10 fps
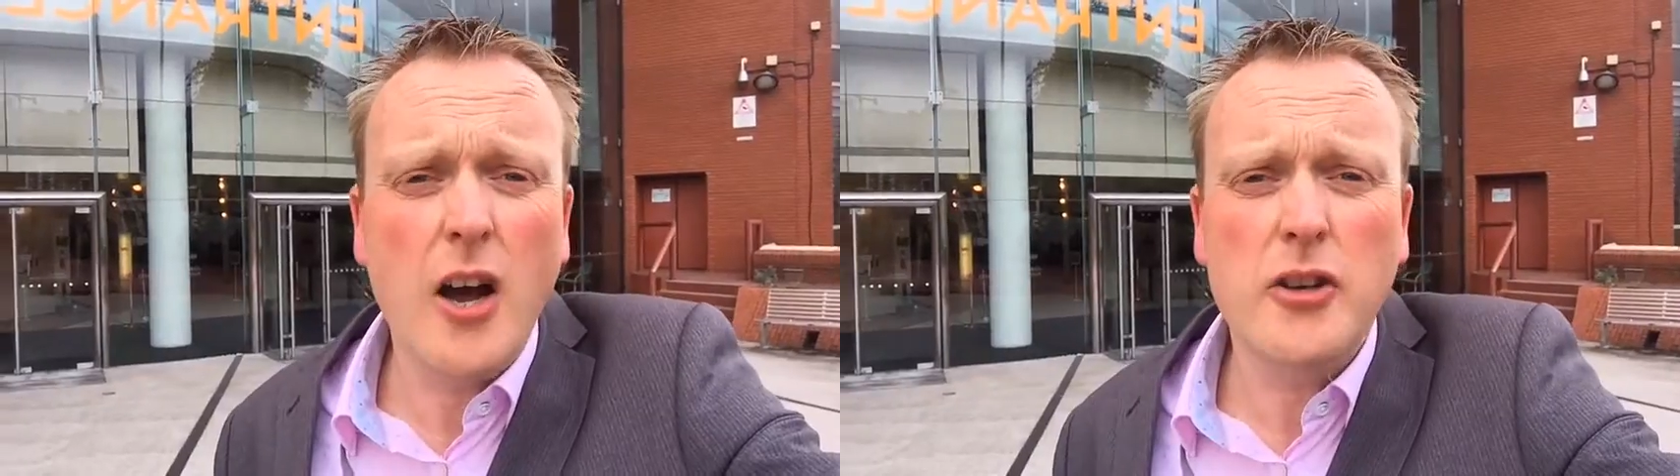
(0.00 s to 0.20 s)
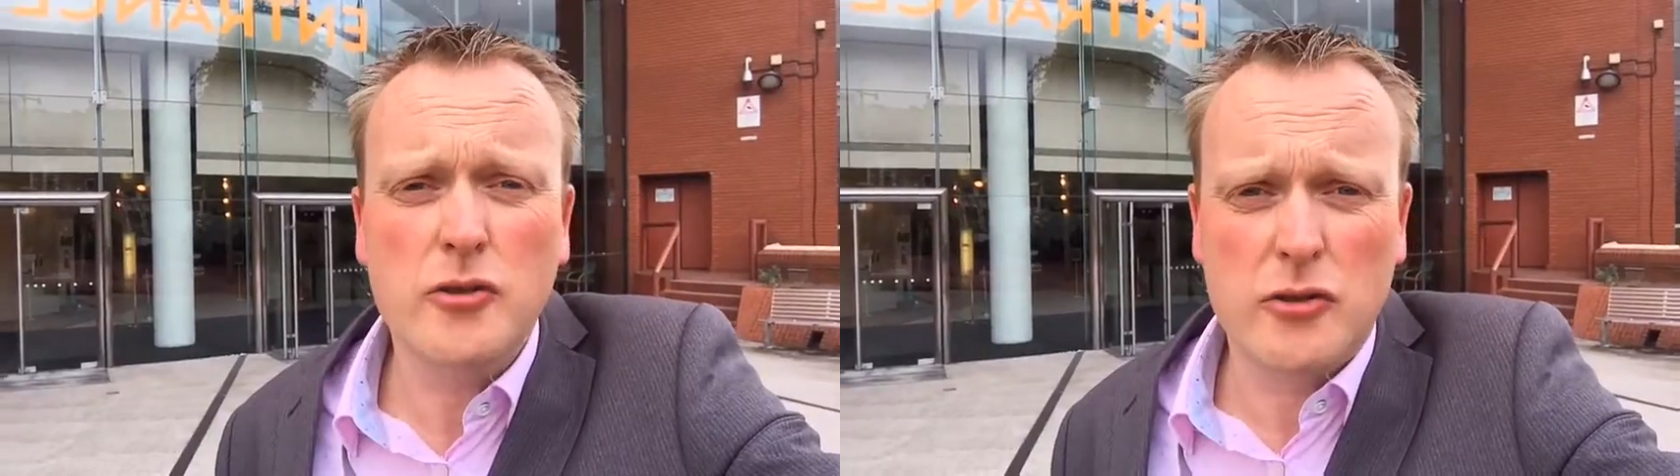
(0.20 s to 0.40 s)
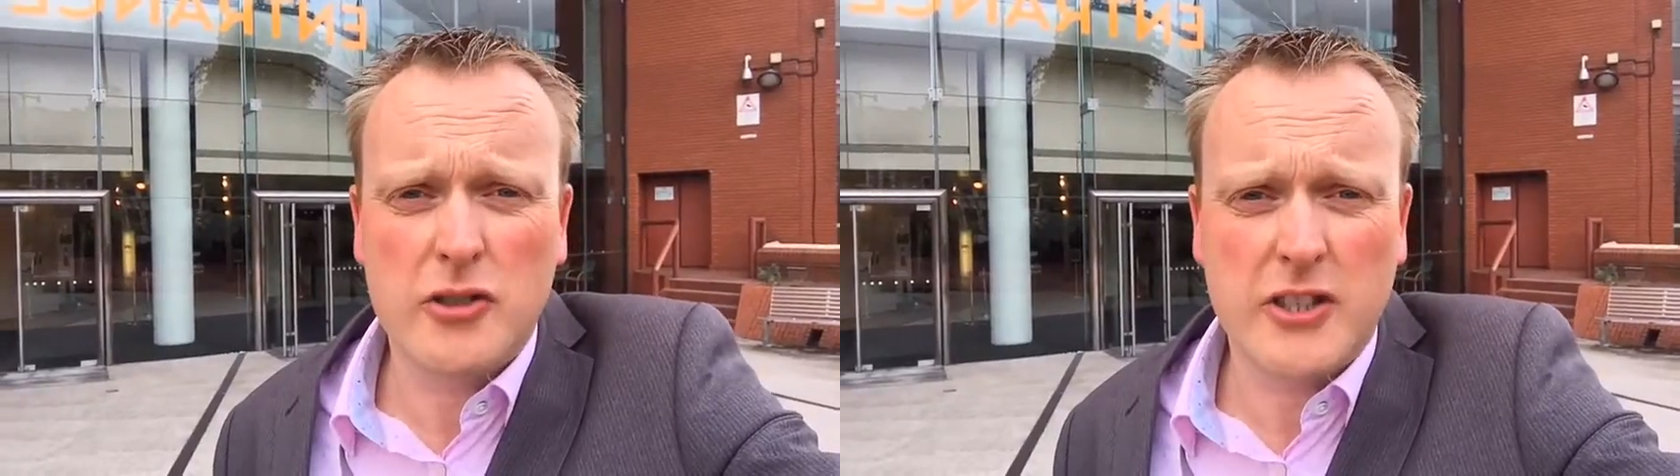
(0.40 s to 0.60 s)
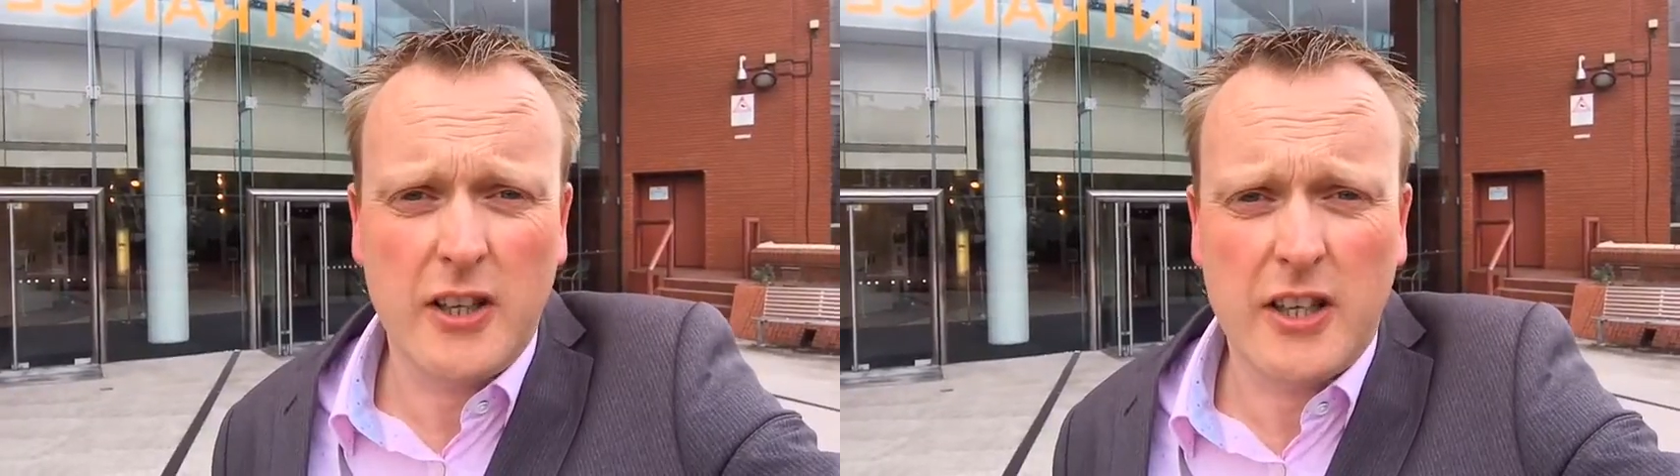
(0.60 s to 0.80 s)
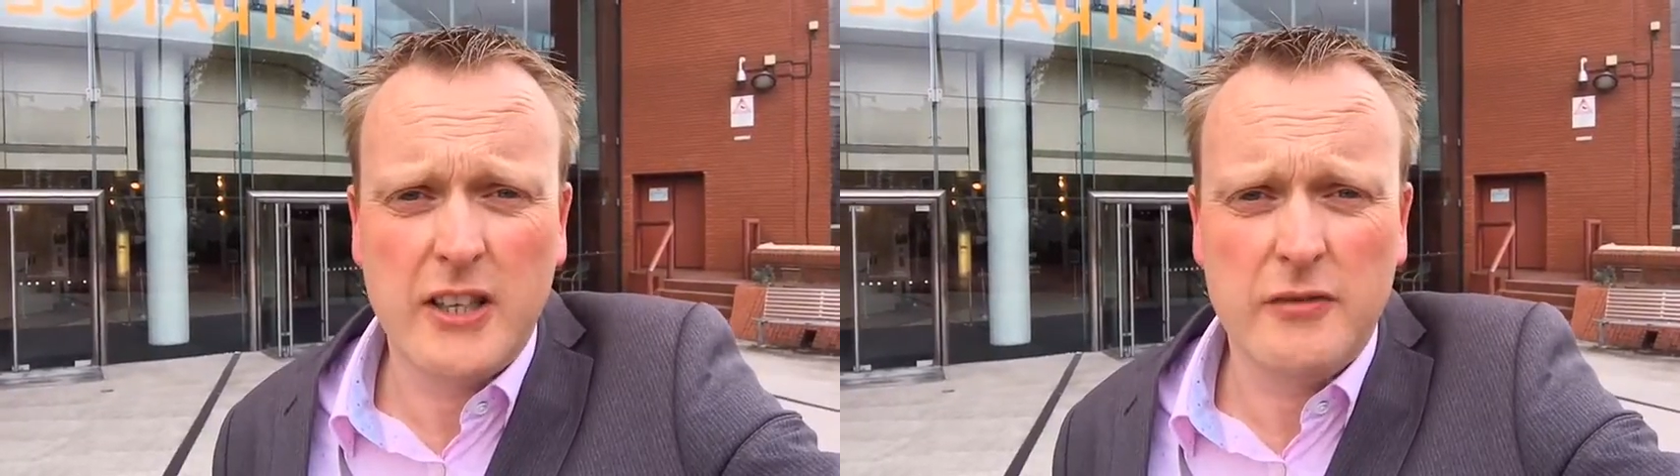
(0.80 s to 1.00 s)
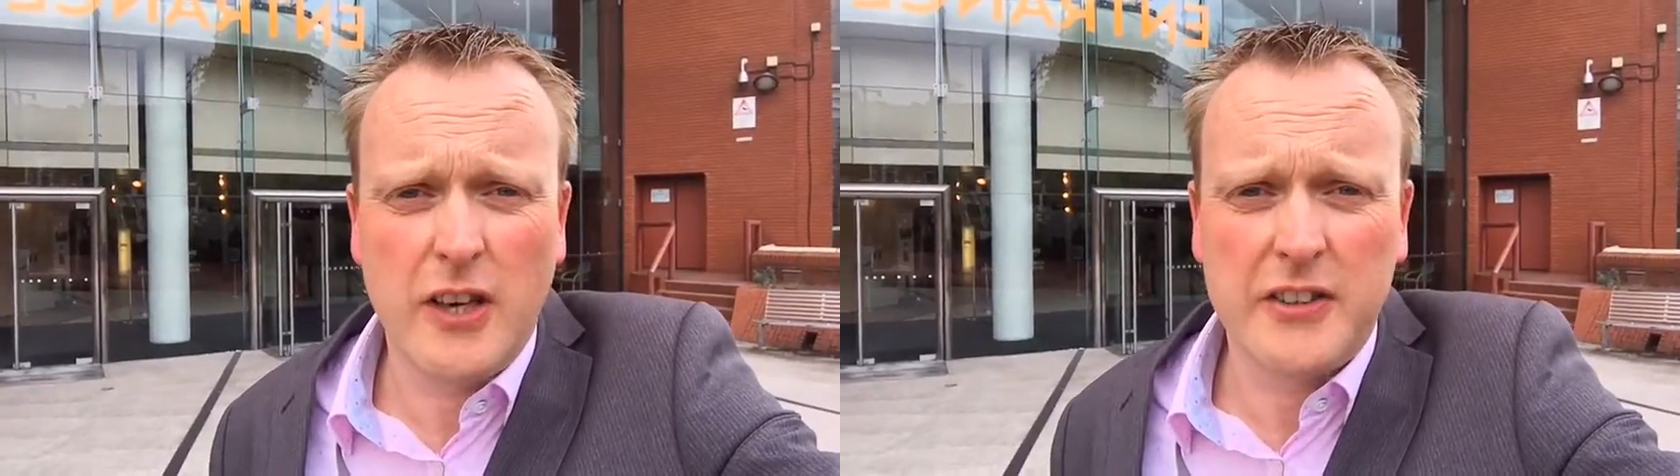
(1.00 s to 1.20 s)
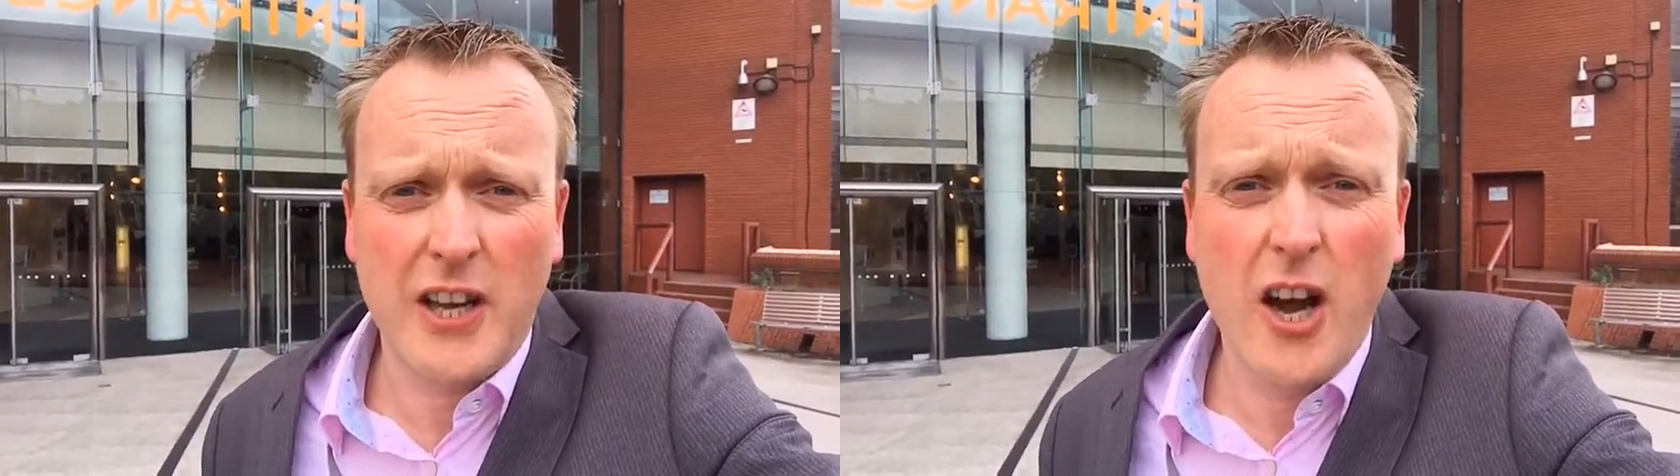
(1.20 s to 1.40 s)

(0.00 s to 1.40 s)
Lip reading: are you just stuck in a rut?